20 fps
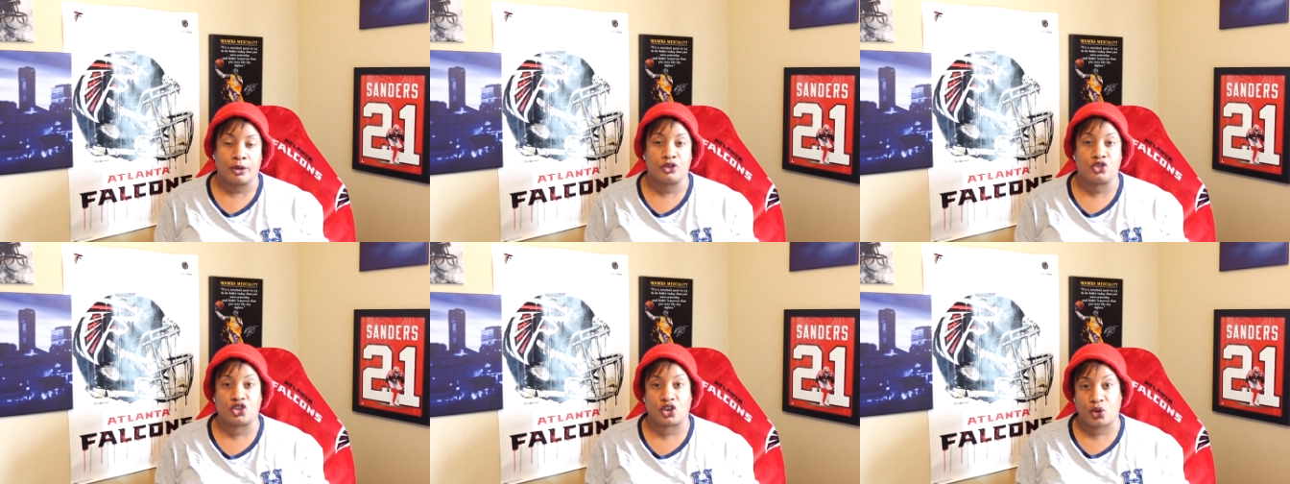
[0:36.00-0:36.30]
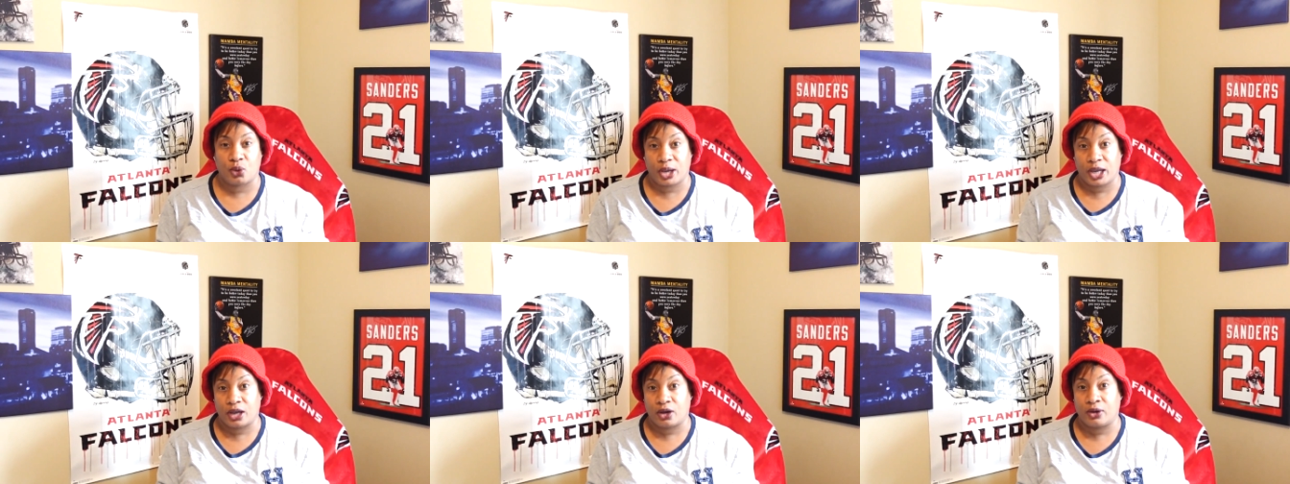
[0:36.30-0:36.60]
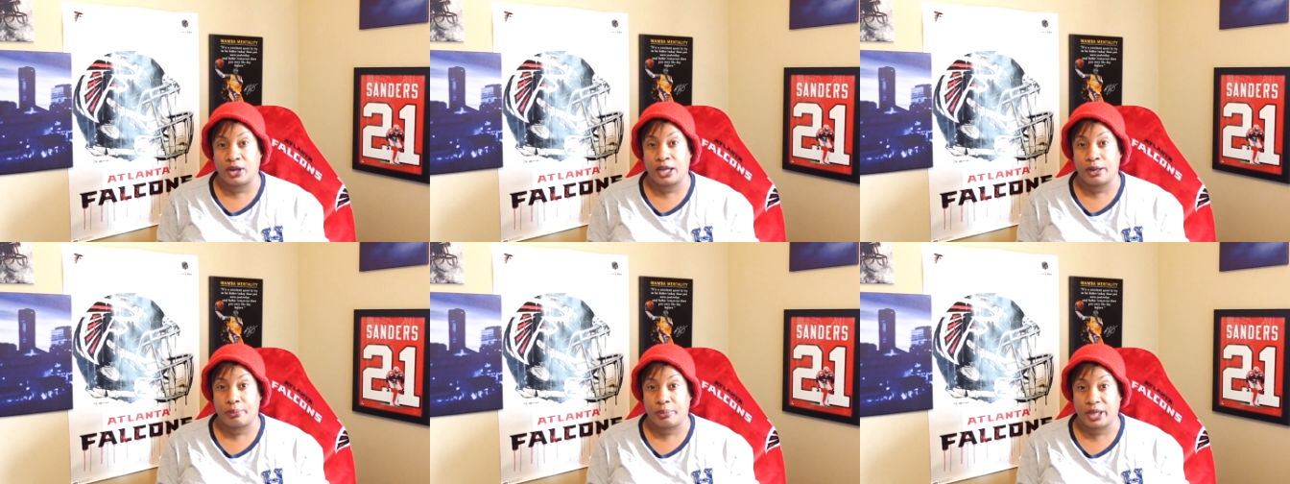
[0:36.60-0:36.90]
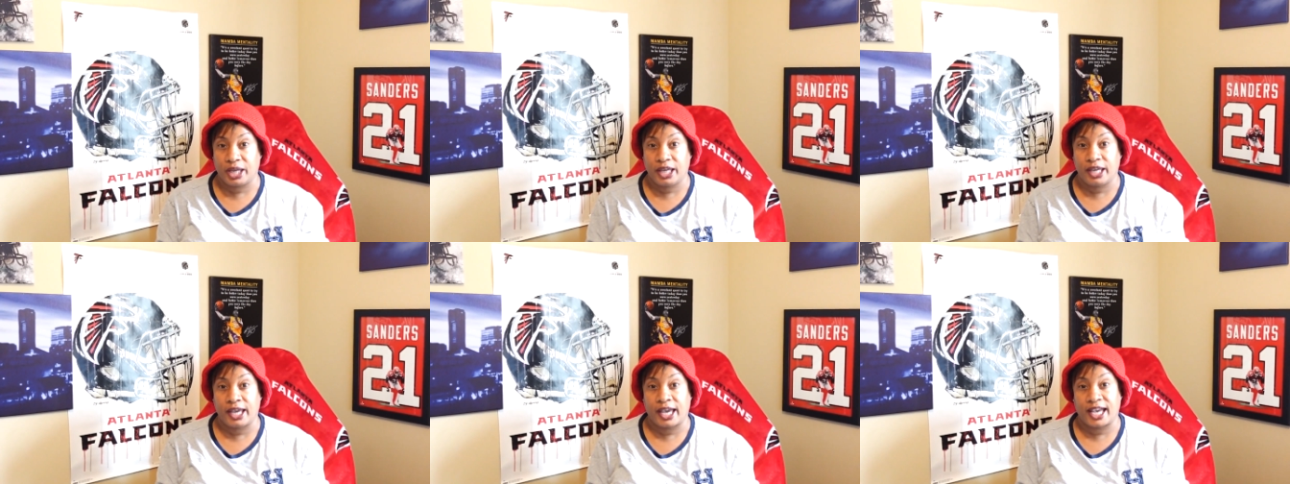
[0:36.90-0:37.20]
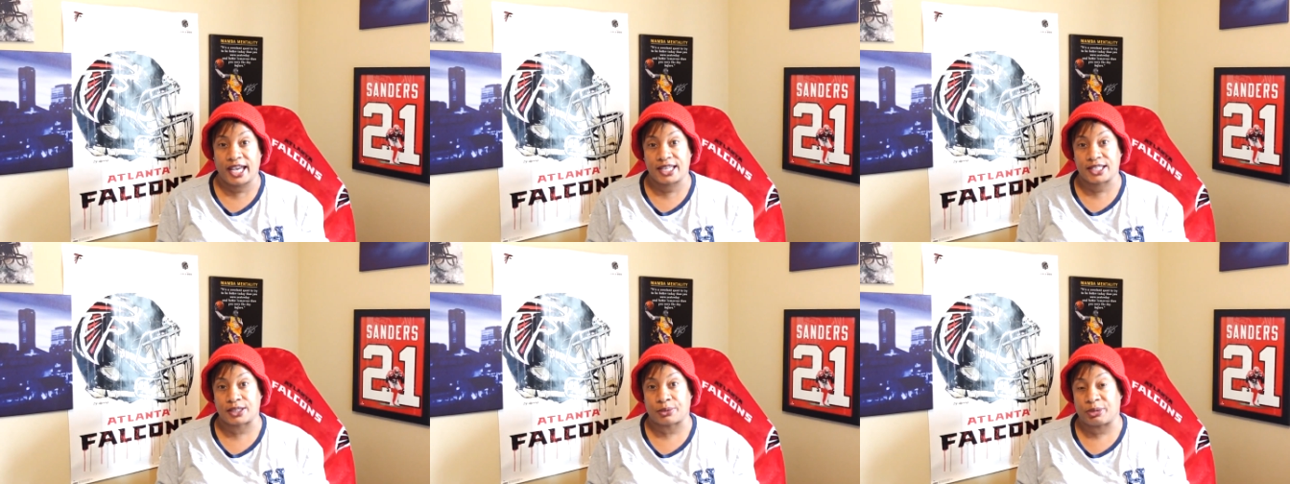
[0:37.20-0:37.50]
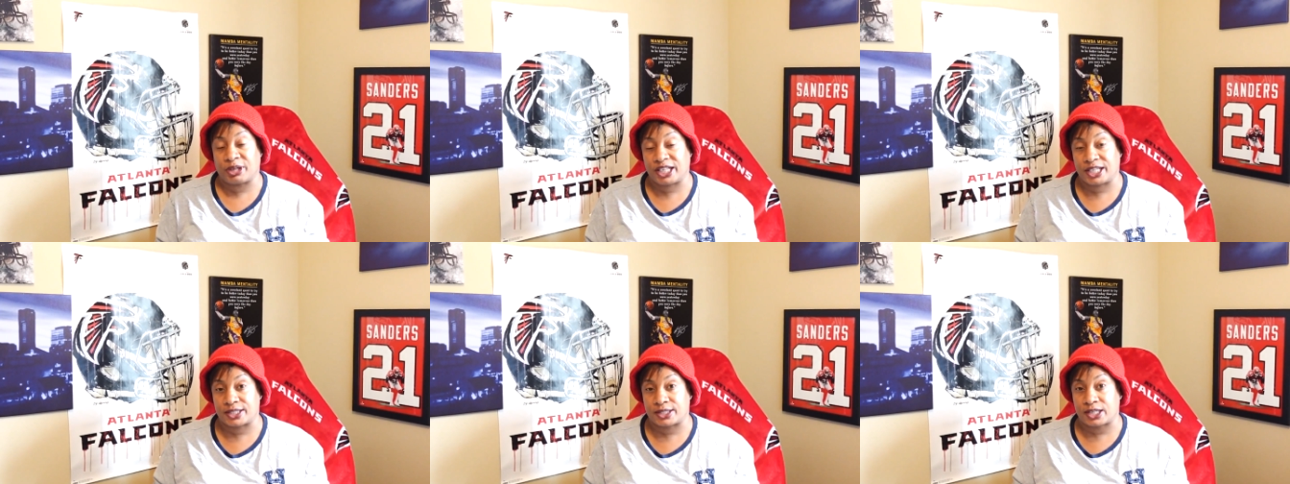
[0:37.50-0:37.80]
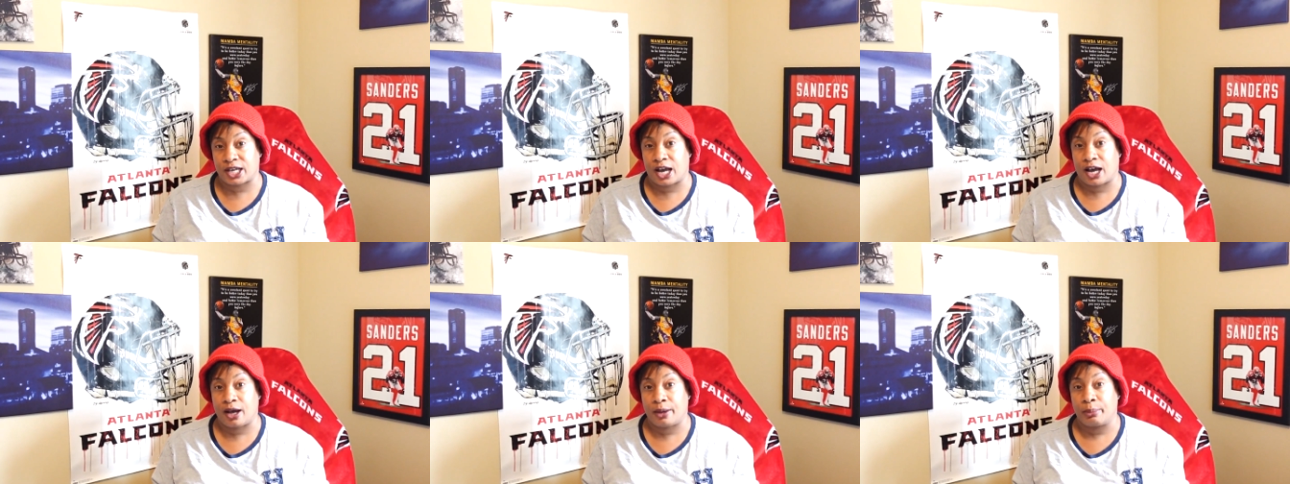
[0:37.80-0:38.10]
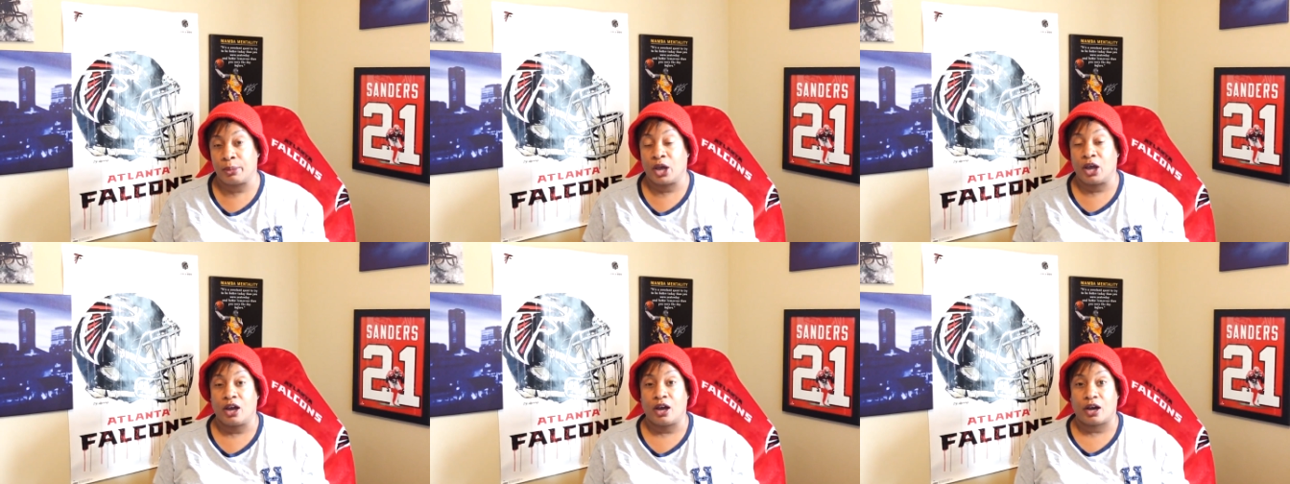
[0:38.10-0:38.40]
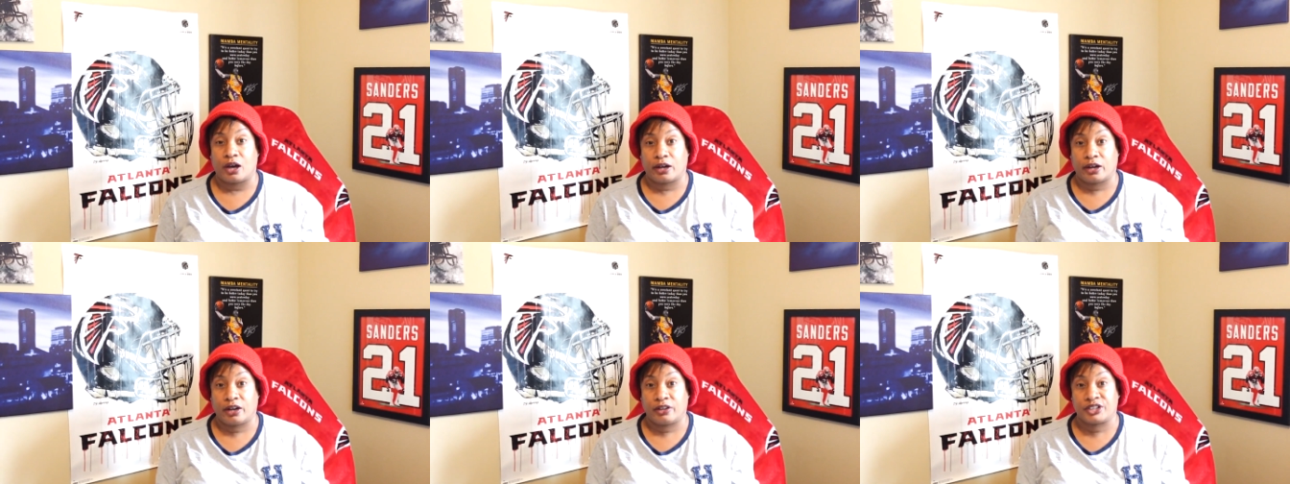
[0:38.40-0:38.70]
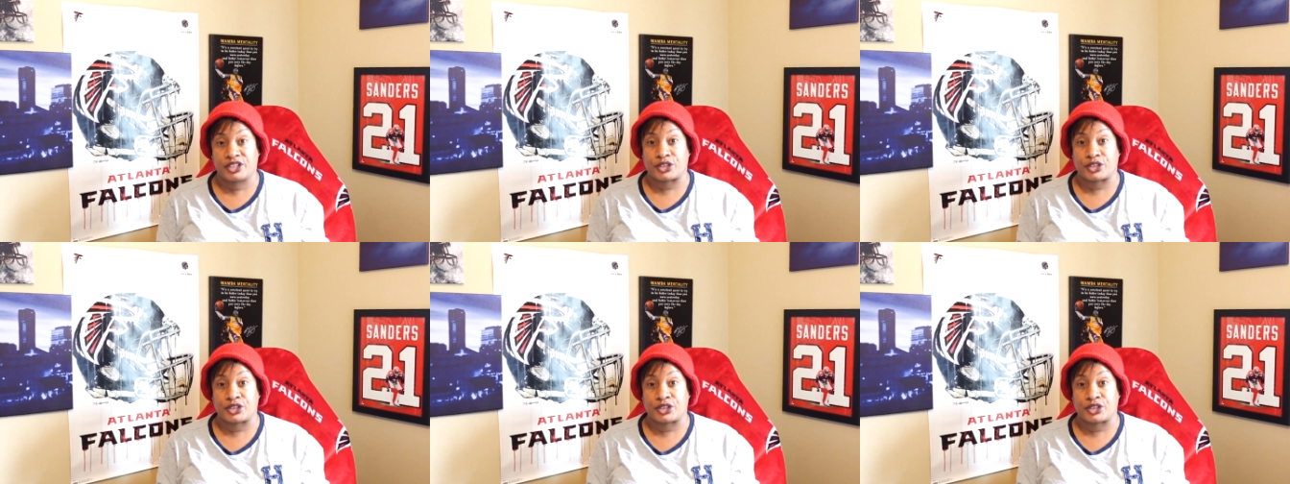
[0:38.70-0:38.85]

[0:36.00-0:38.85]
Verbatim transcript: Joel Embiid has been top of